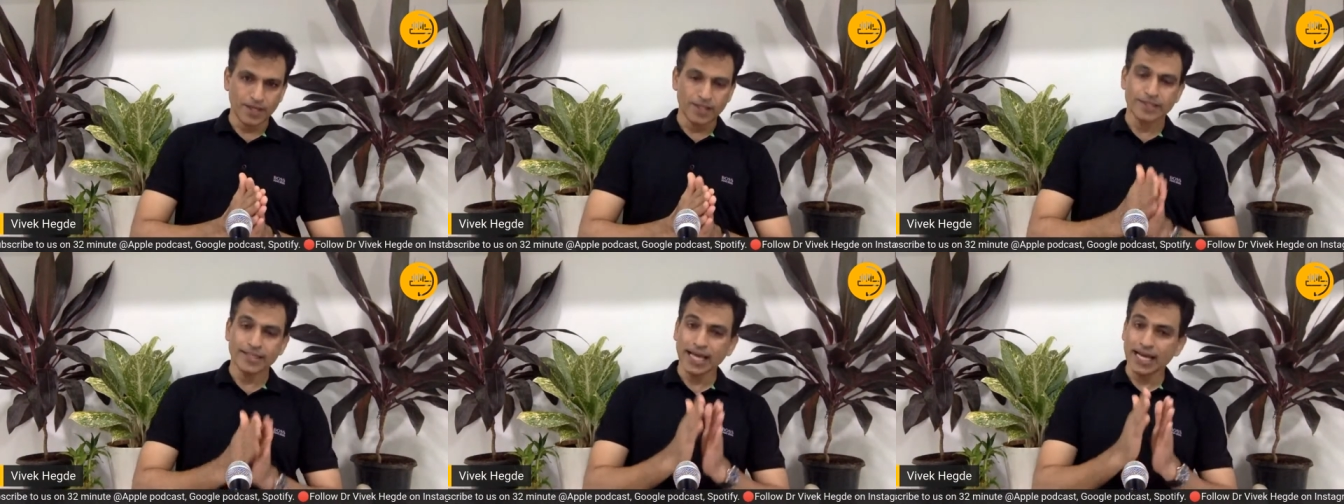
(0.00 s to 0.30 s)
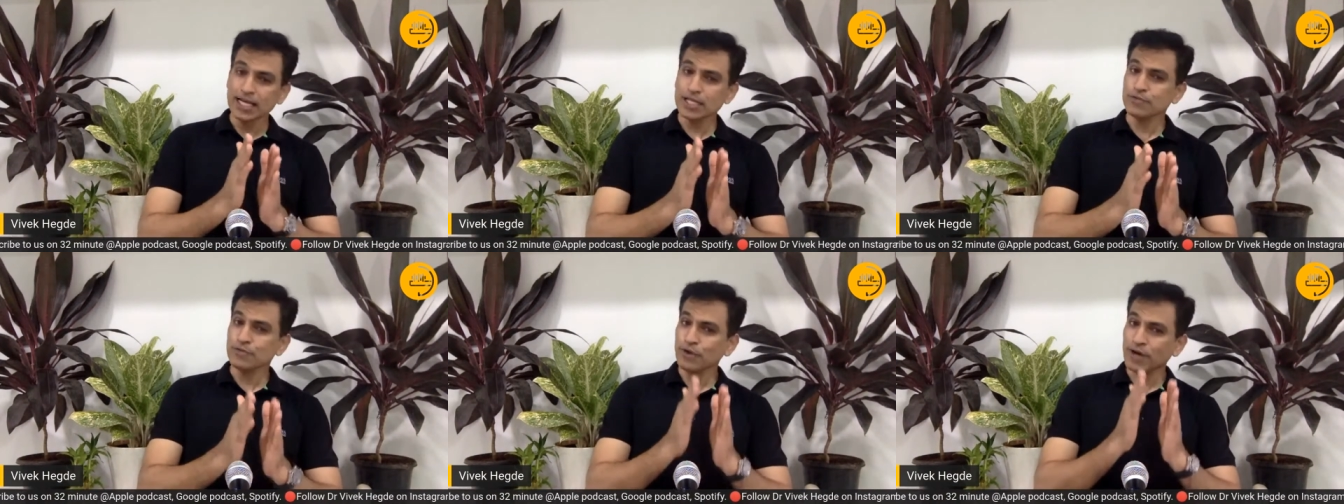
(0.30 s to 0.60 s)

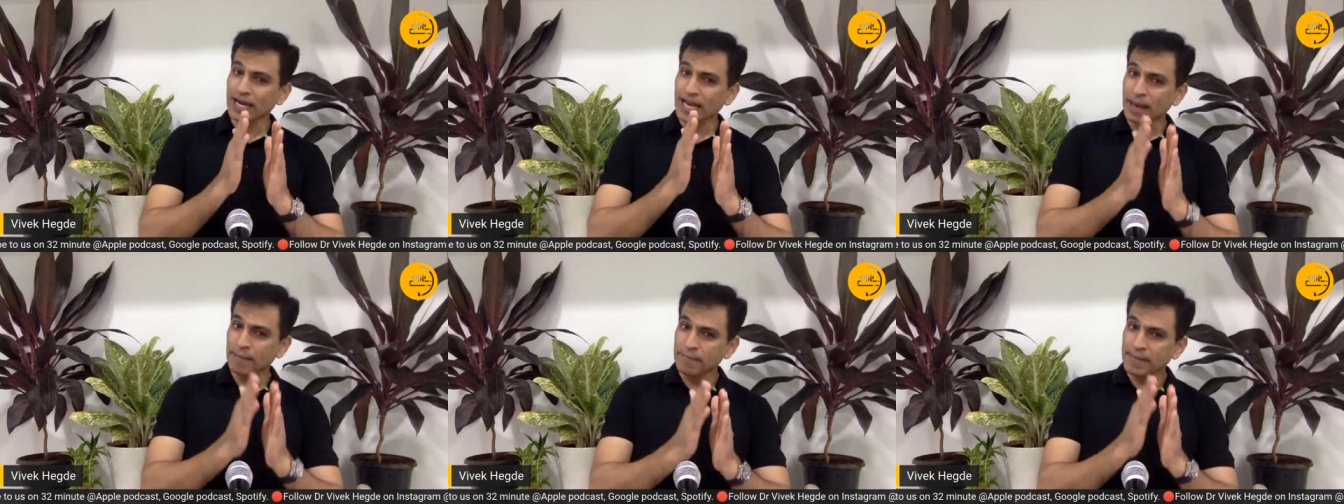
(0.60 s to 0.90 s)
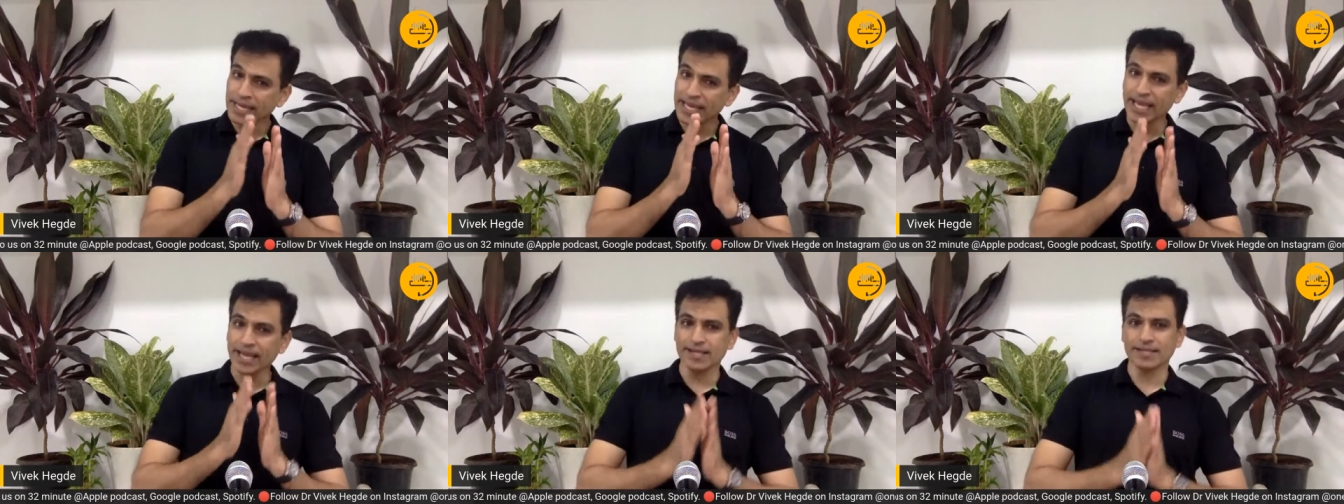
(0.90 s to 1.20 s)
That is for an
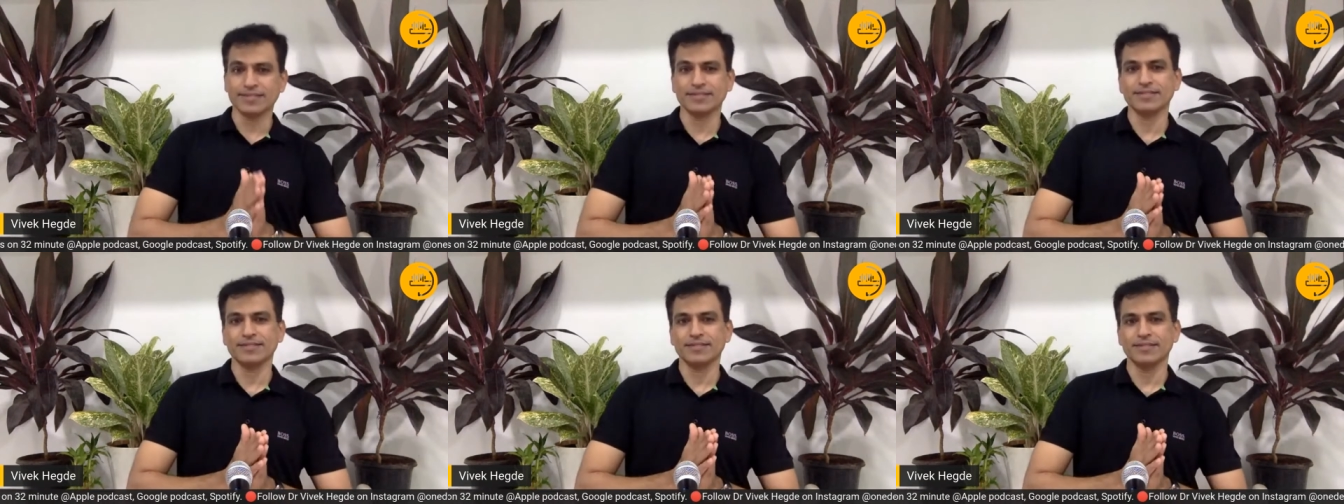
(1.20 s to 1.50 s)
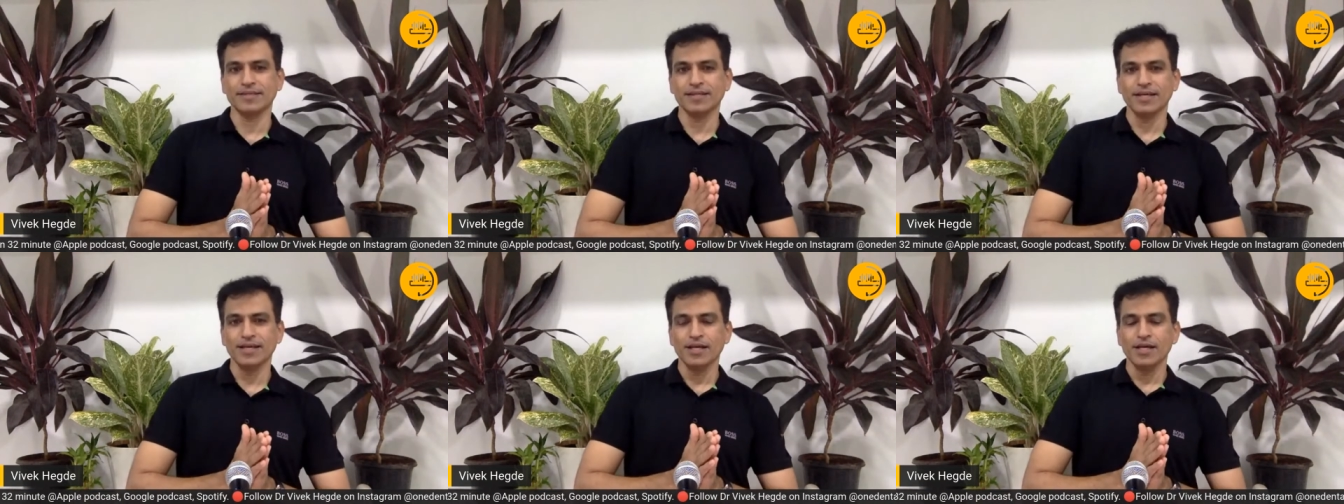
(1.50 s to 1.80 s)
MDS.
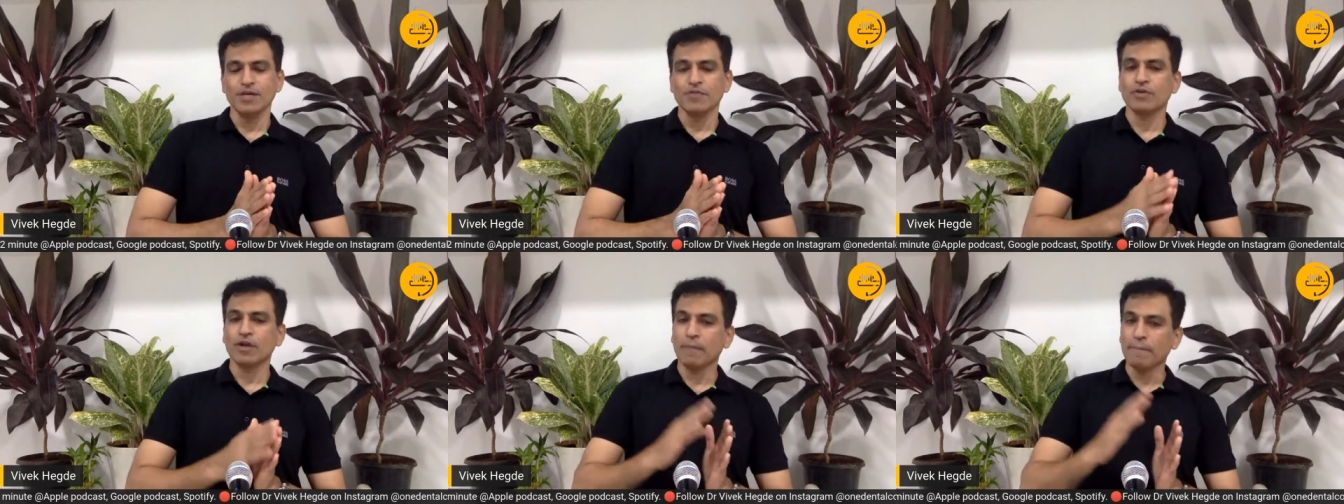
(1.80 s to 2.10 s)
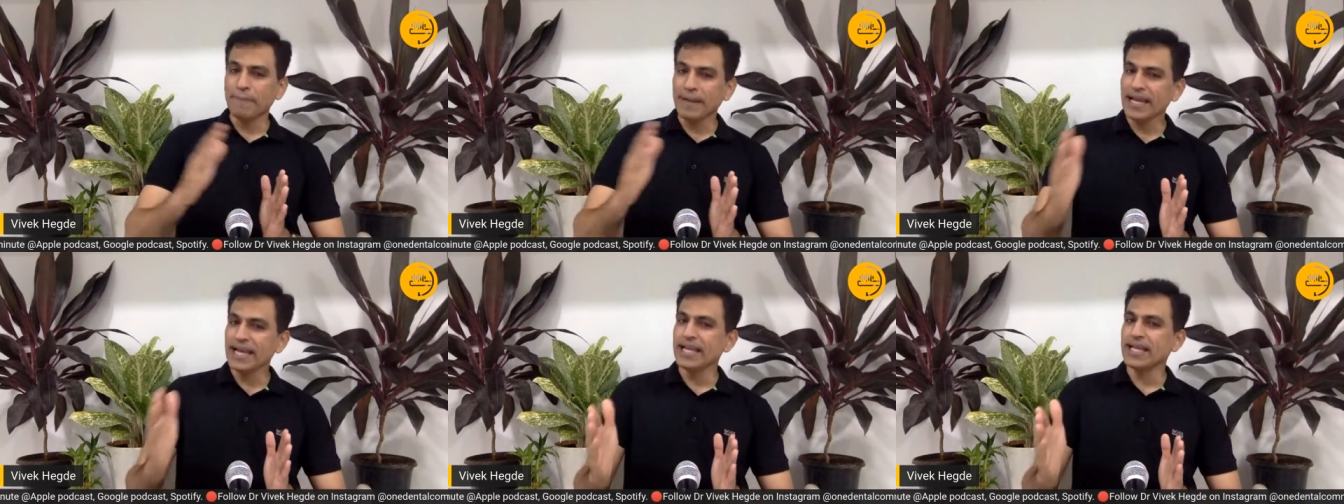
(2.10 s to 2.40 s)
For a
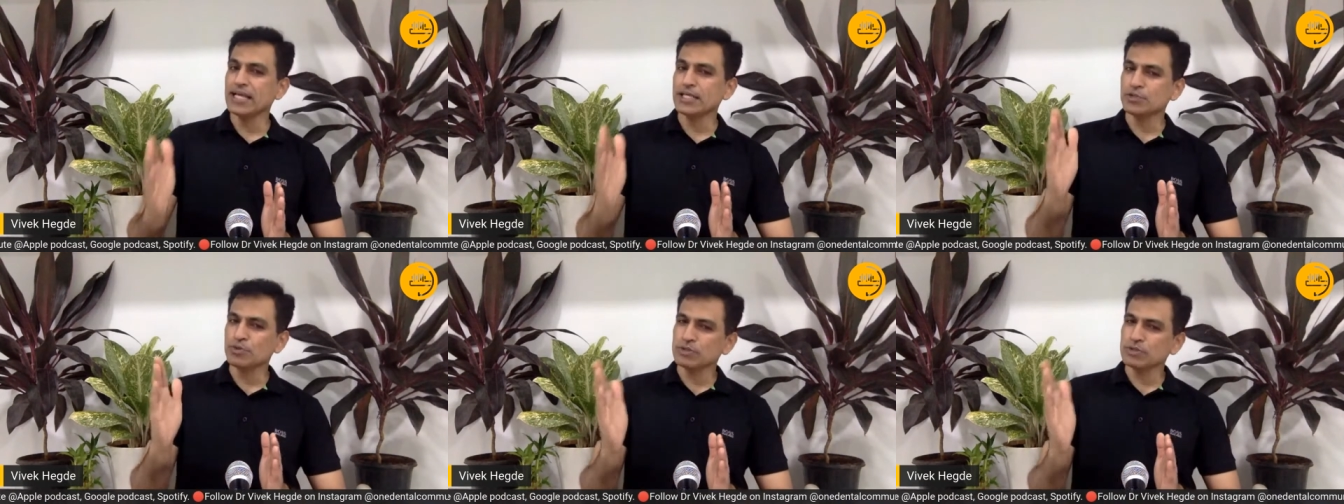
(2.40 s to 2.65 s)
BDS